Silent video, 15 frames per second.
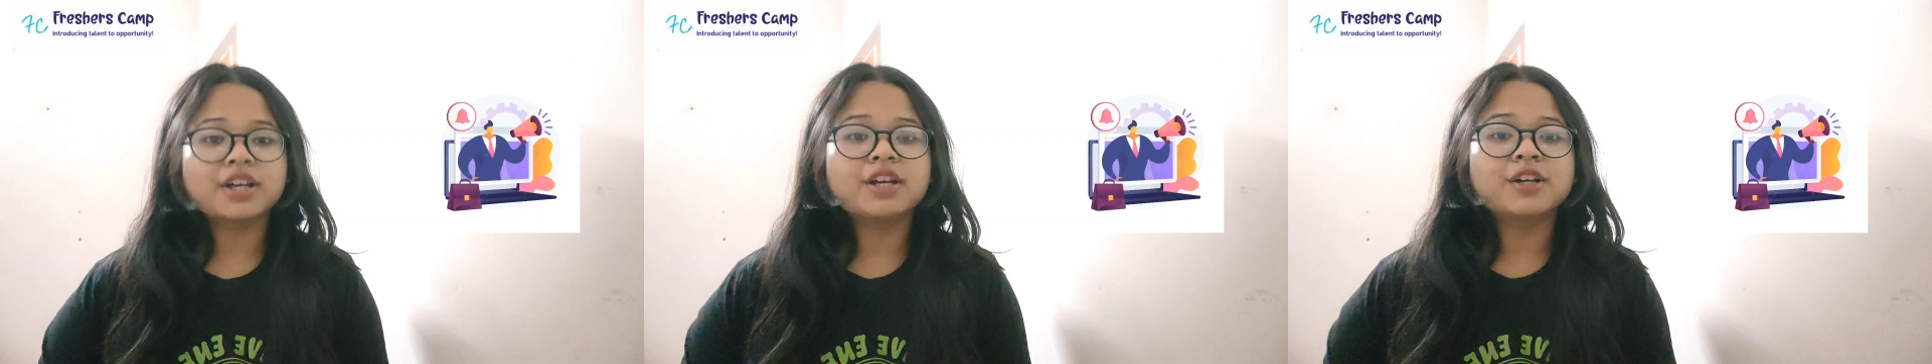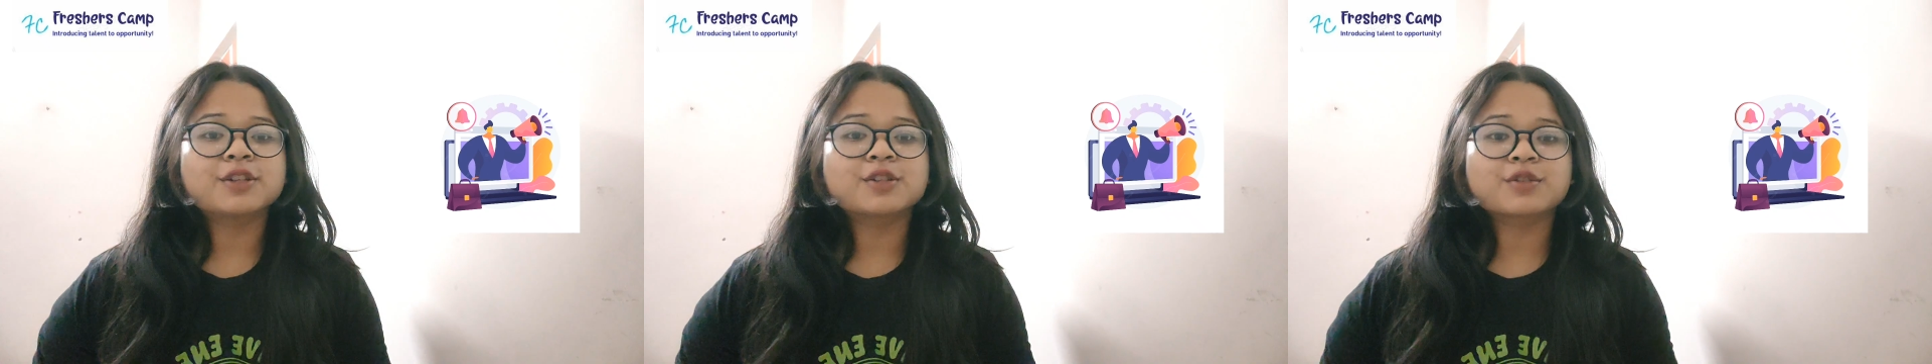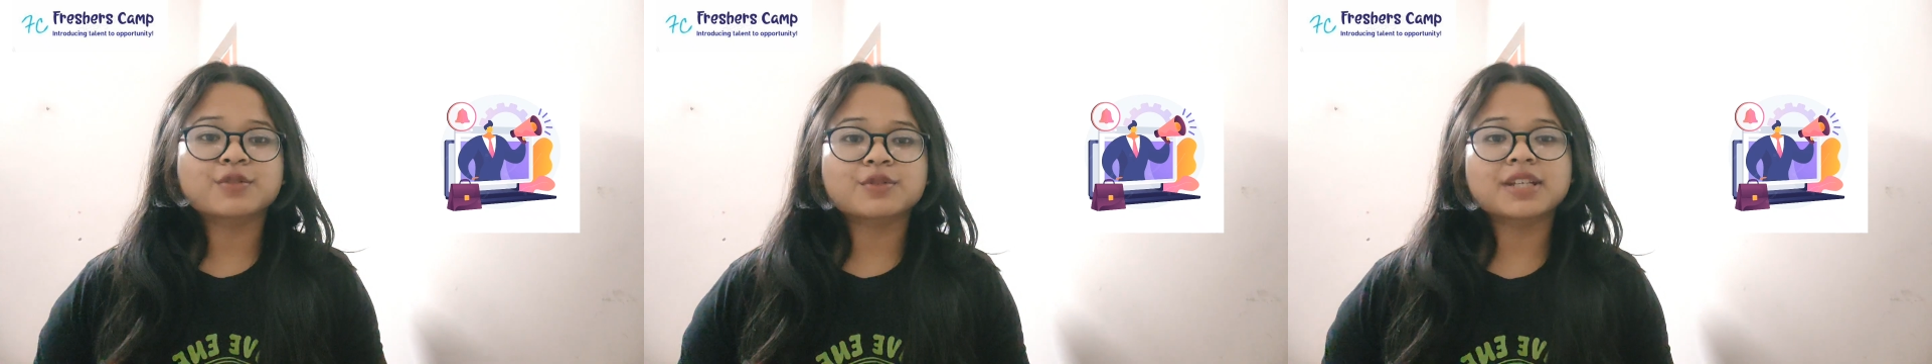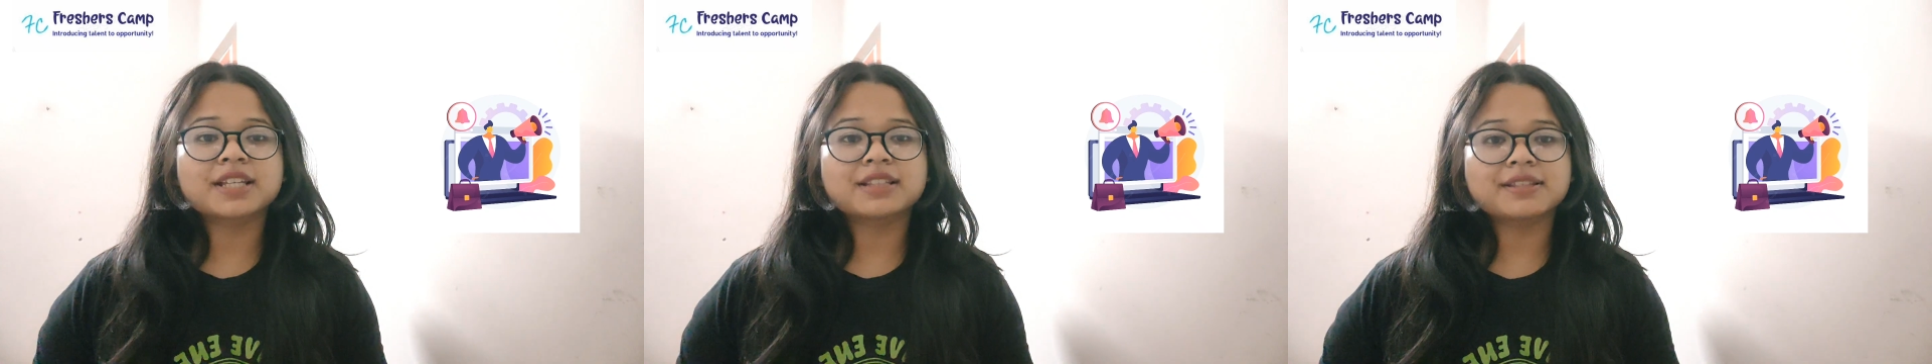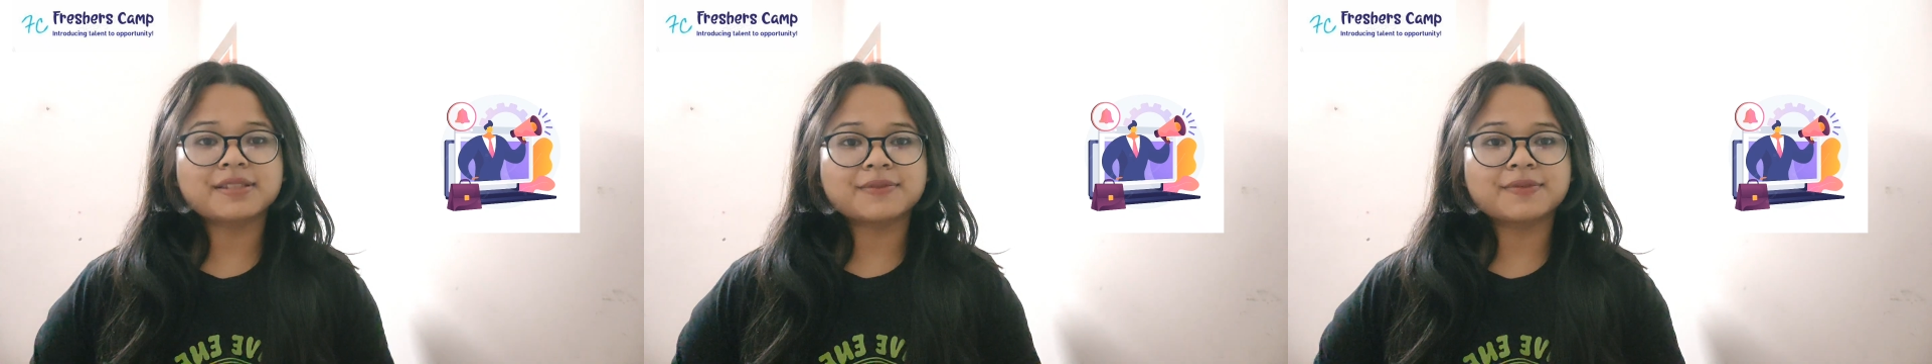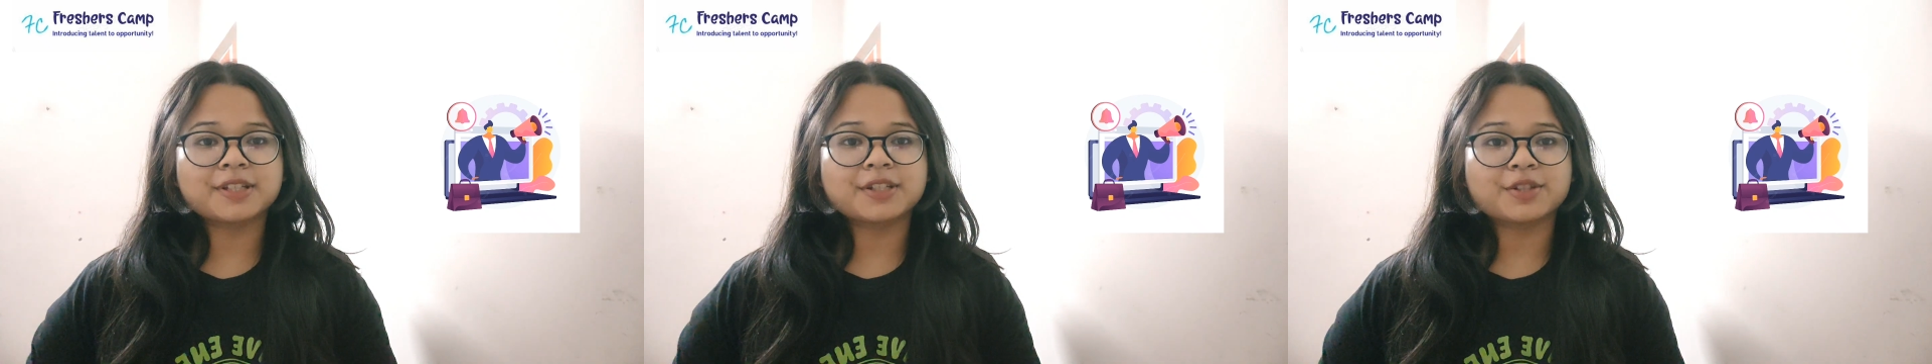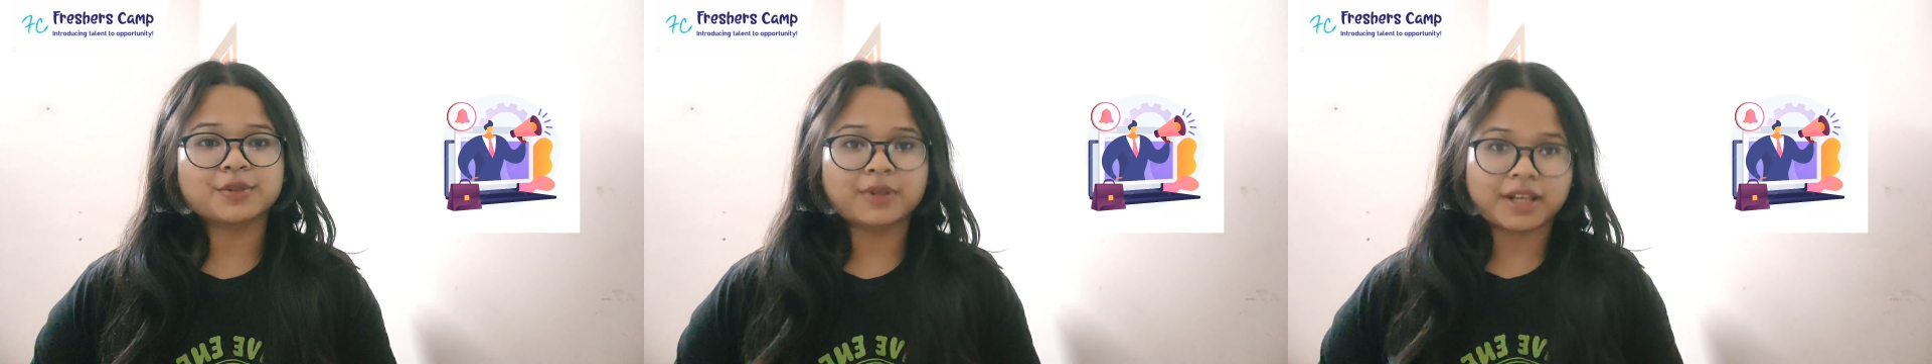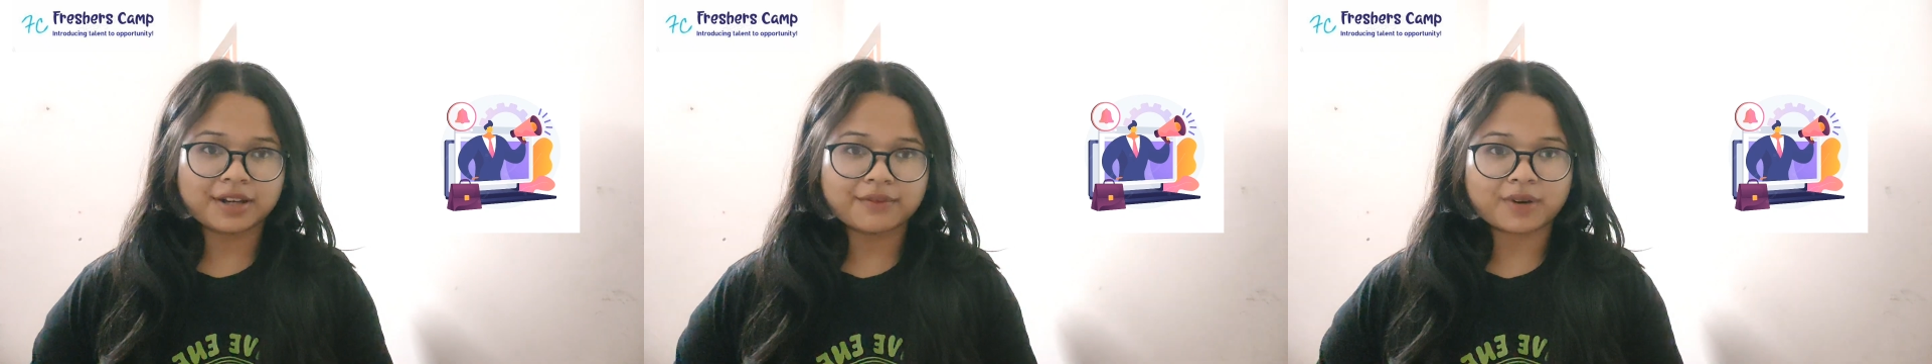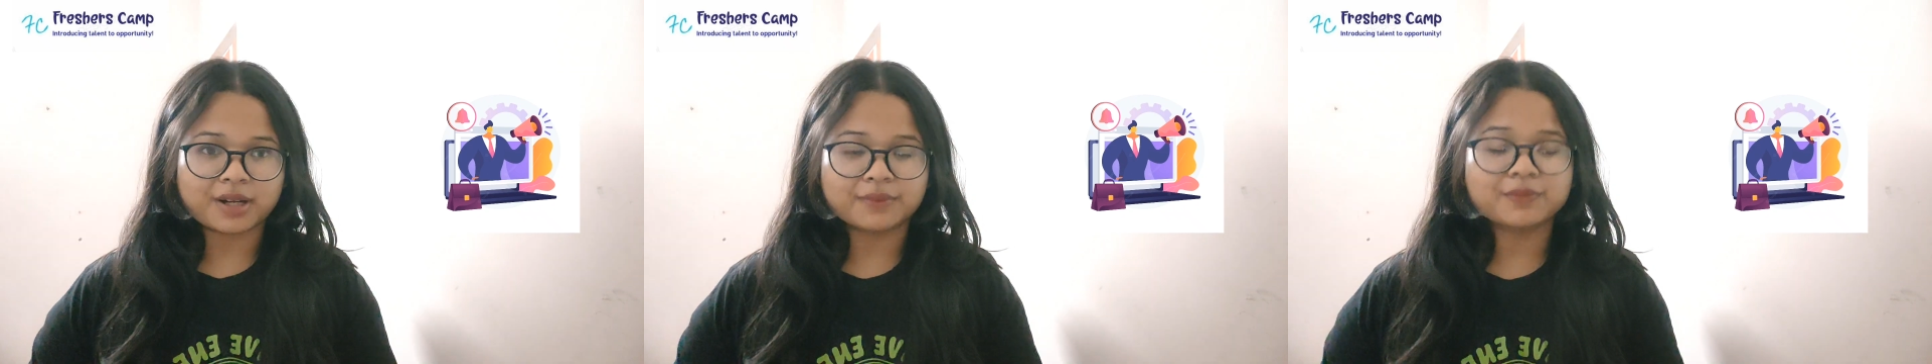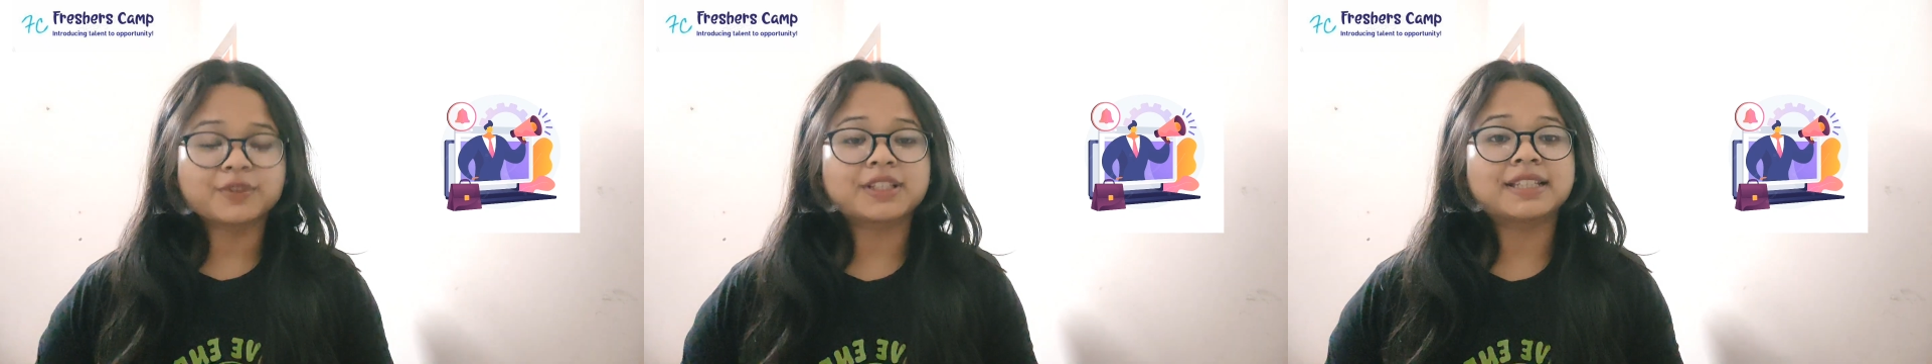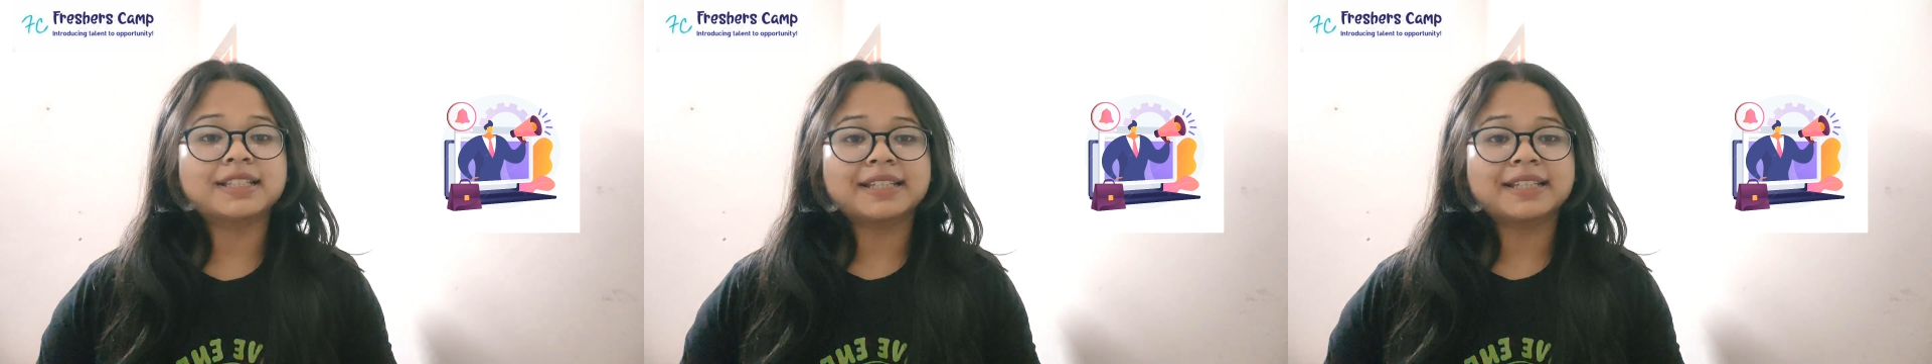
So today in this video, here I am with the